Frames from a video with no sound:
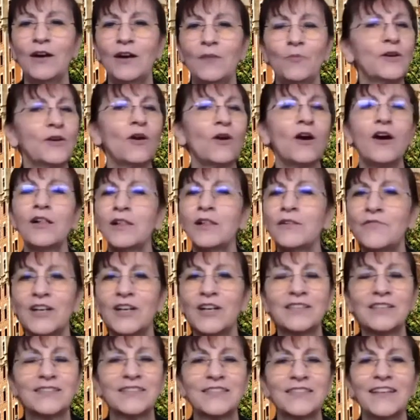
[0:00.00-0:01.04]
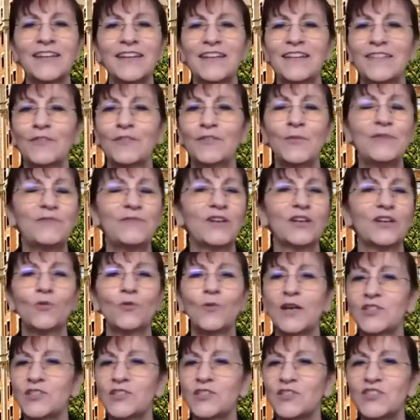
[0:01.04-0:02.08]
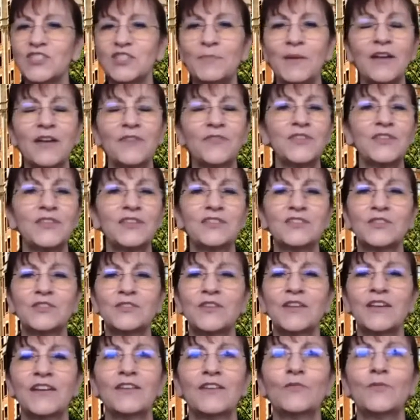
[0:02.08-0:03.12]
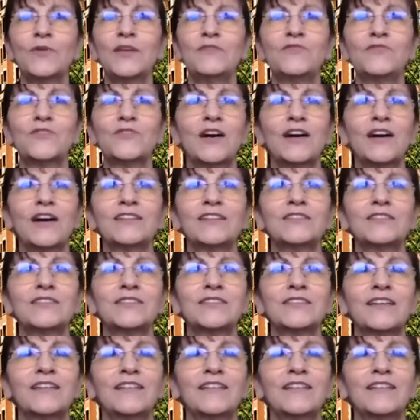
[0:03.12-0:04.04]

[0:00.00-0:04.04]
we're all of us, we've got questions about this, we've got